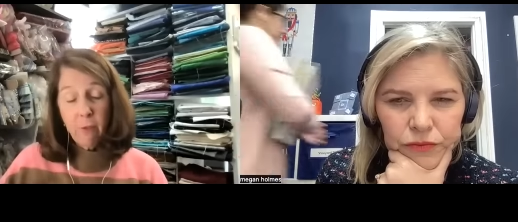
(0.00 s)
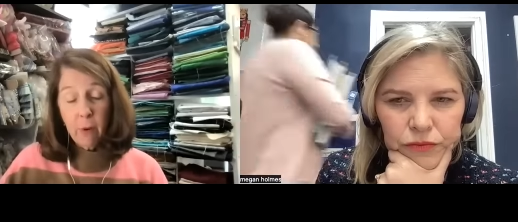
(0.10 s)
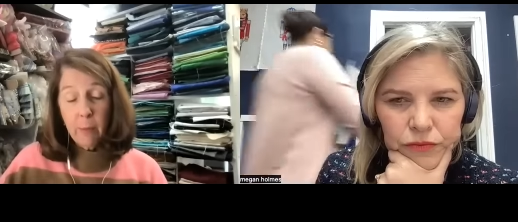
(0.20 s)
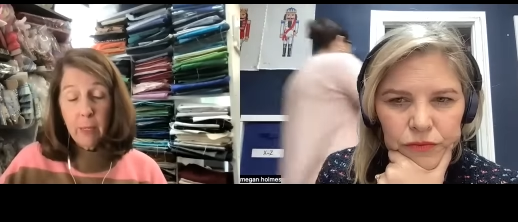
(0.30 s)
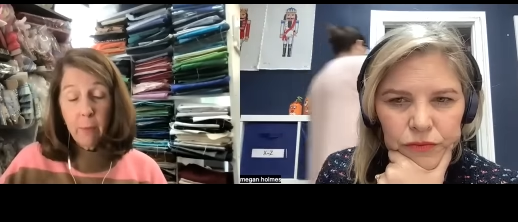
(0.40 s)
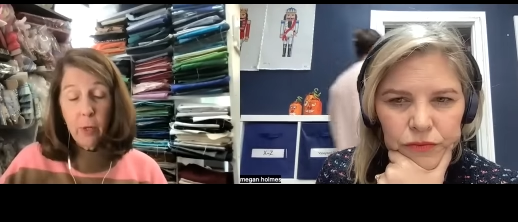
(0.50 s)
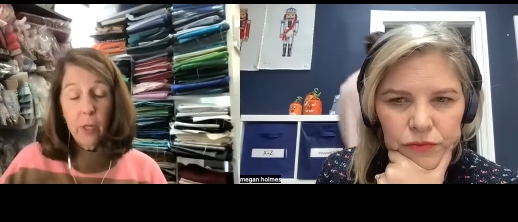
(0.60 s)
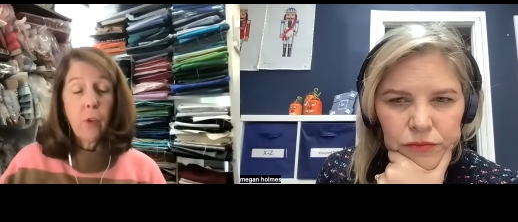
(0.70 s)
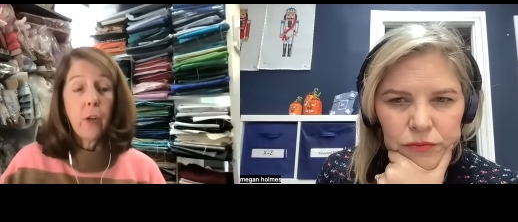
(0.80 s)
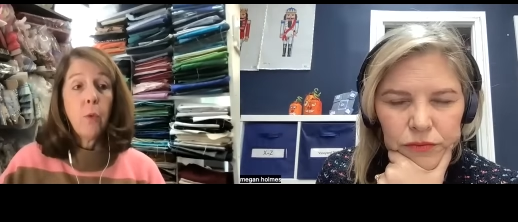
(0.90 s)
Speaker 1: from the
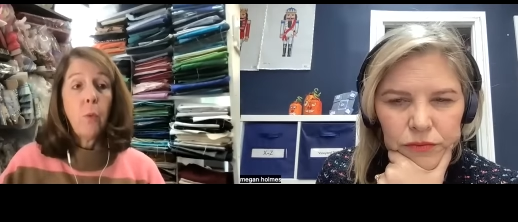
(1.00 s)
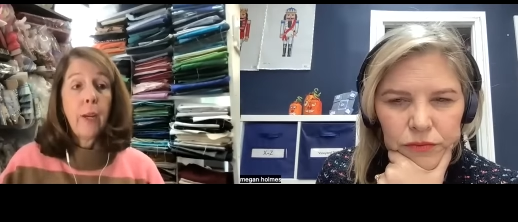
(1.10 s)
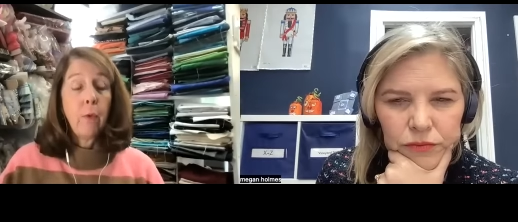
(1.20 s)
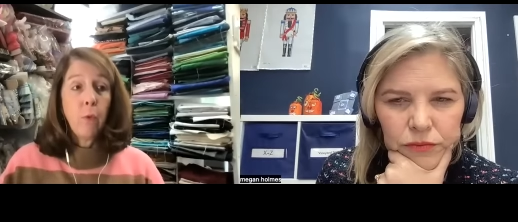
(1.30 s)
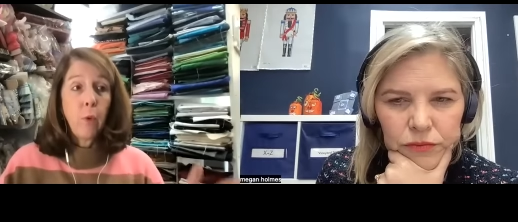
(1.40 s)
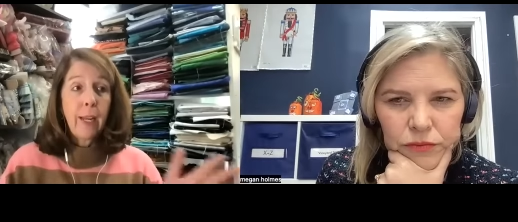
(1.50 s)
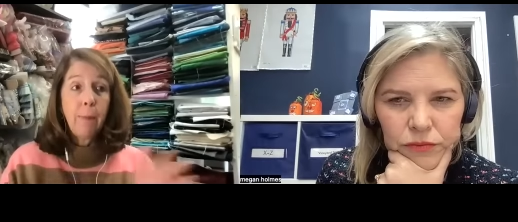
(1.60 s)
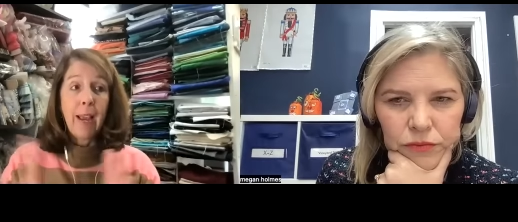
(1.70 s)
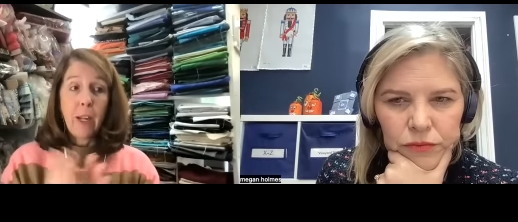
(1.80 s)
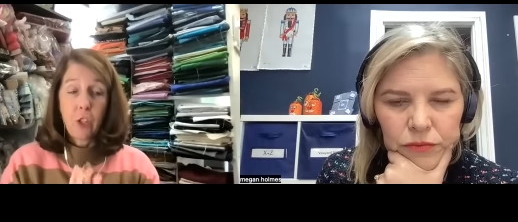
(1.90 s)
embroiderer. We
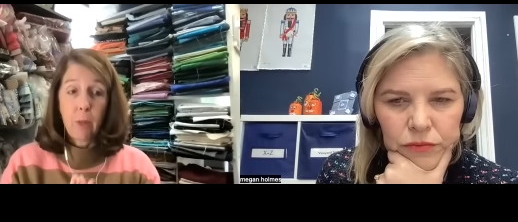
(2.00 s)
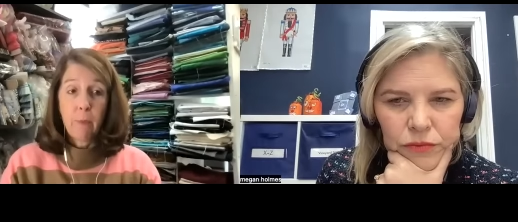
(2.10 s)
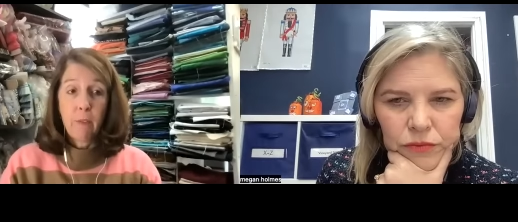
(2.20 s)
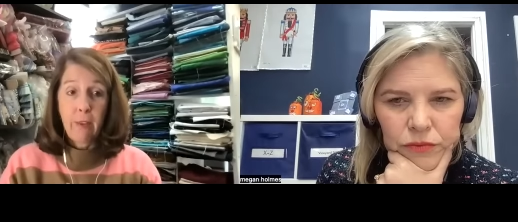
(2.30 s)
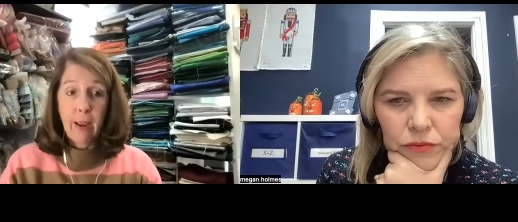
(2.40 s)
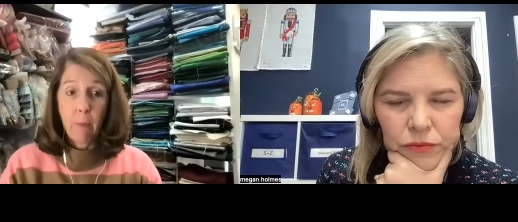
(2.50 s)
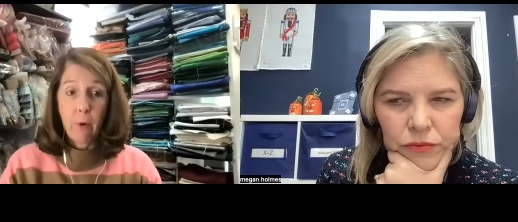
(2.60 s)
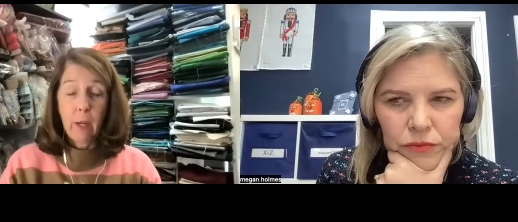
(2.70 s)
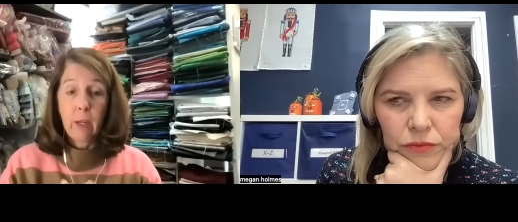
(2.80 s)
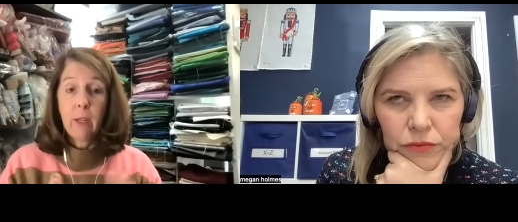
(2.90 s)
rematch up the
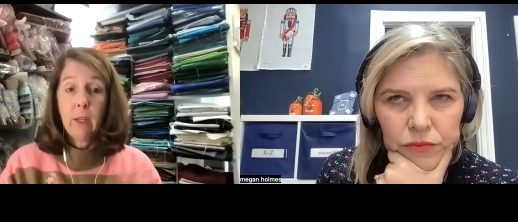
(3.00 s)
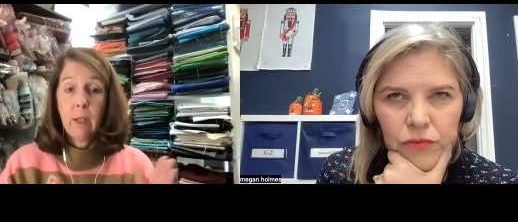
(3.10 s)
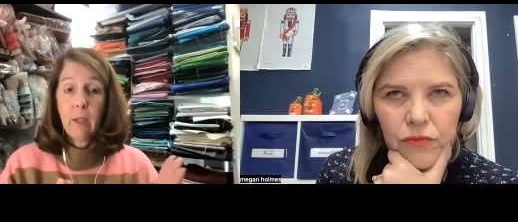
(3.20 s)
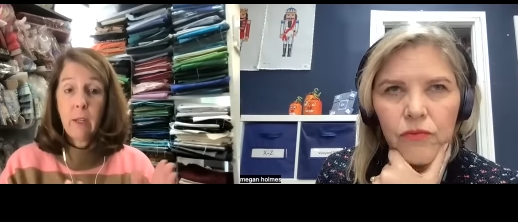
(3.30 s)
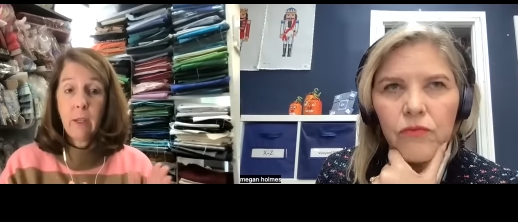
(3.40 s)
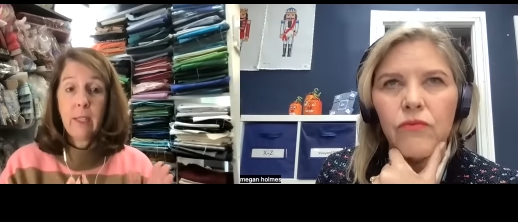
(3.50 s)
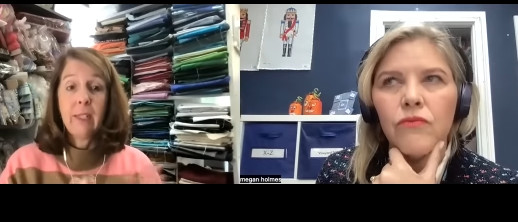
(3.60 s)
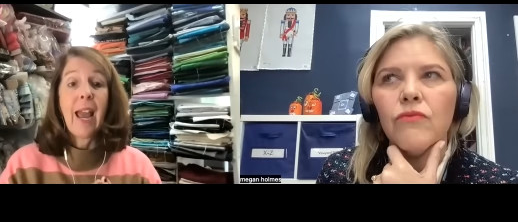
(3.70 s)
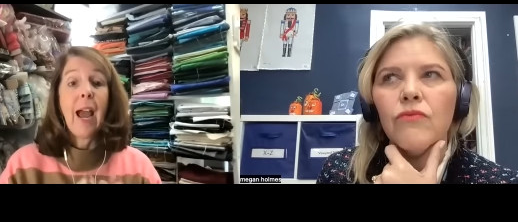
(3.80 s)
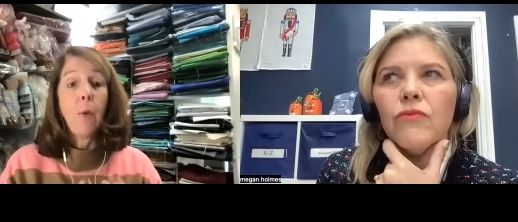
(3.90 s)
fabric, the
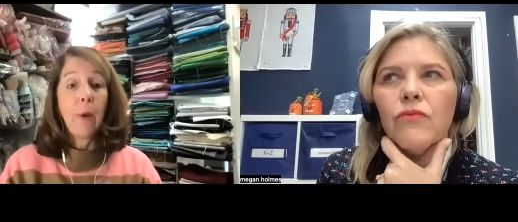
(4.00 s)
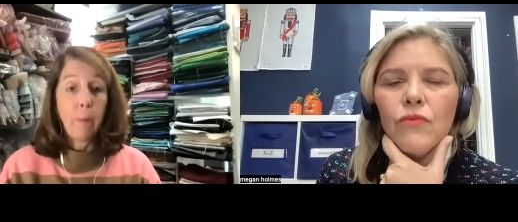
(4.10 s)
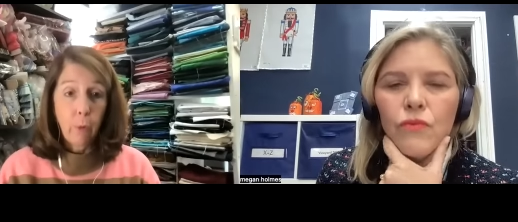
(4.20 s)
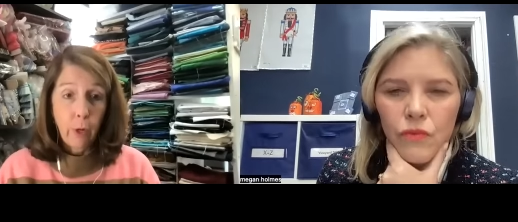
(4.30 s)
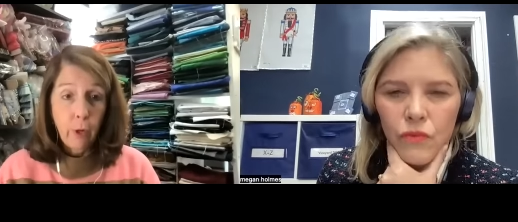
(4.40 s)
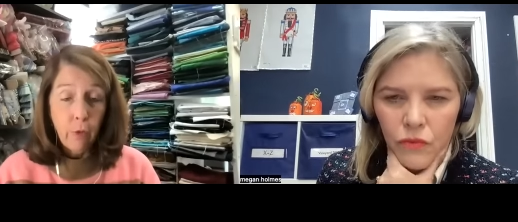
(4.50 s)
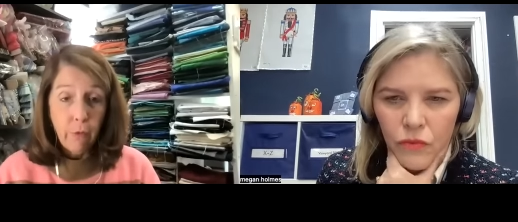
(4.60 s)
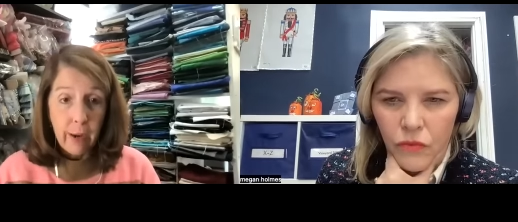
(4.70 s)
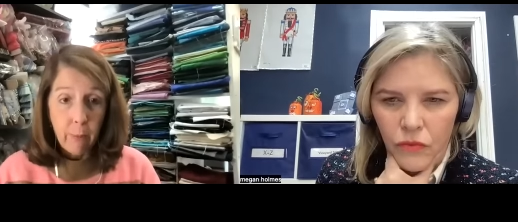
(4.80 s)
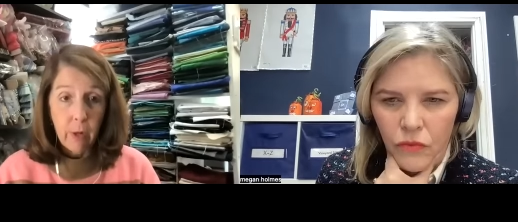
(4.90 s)
now embroidered
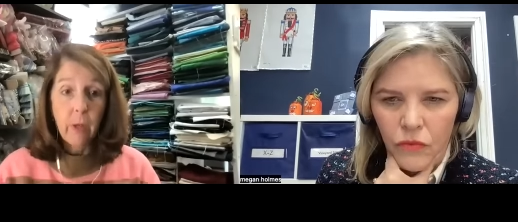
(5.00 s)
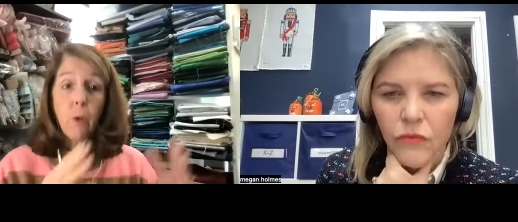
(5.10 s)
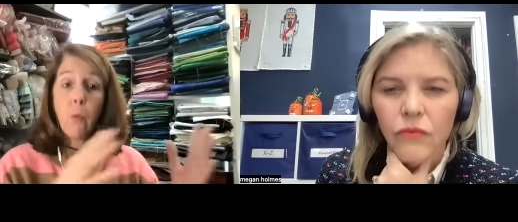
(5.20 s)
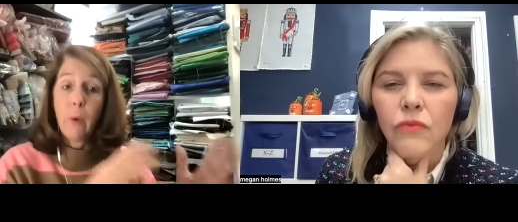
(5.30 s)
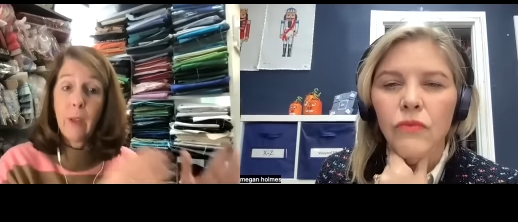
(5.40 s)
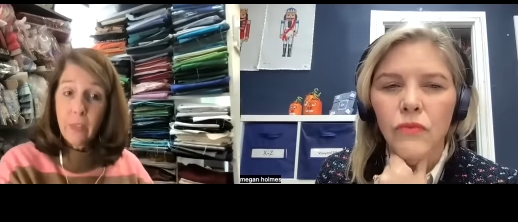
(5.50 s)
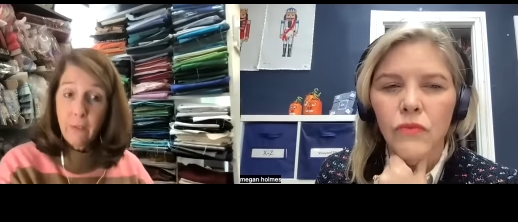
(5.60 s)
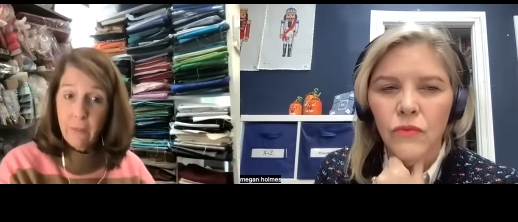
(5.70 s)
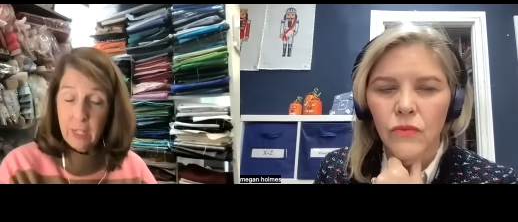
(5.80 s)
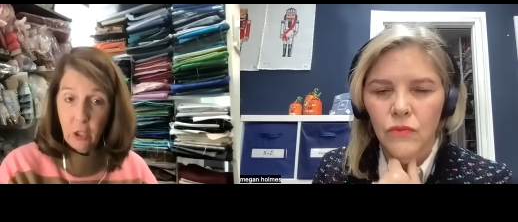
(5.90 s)
fabric with the
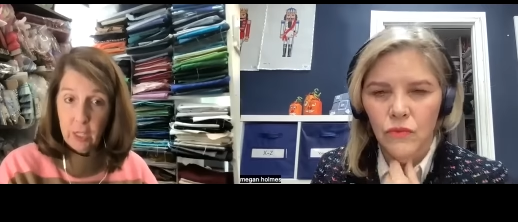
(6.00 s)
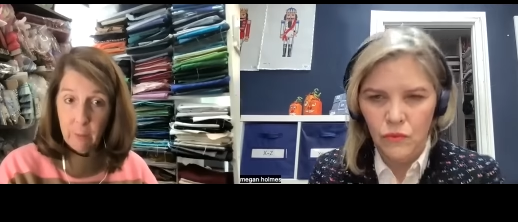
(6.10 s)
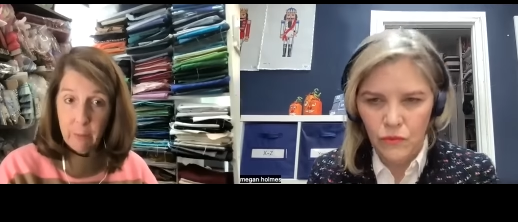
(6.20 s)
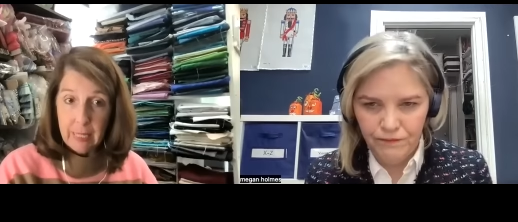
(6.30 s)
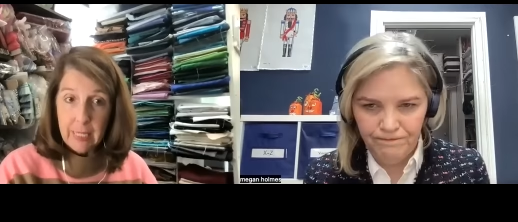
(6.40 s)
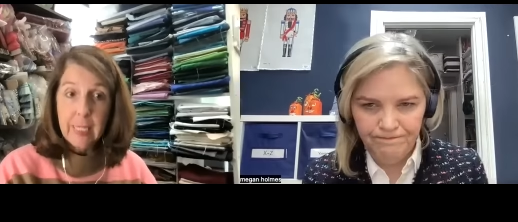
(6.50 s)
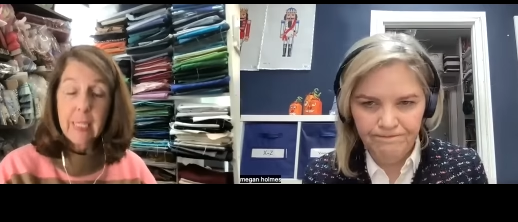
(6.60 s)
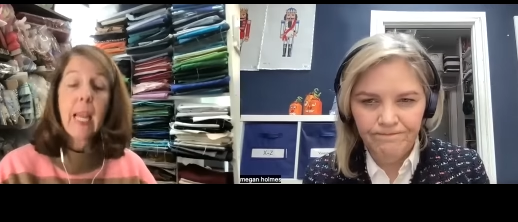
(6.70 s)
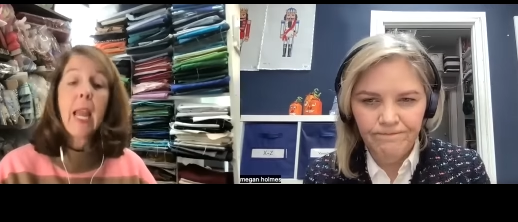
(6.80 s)
finishing piece. Mm-hmm.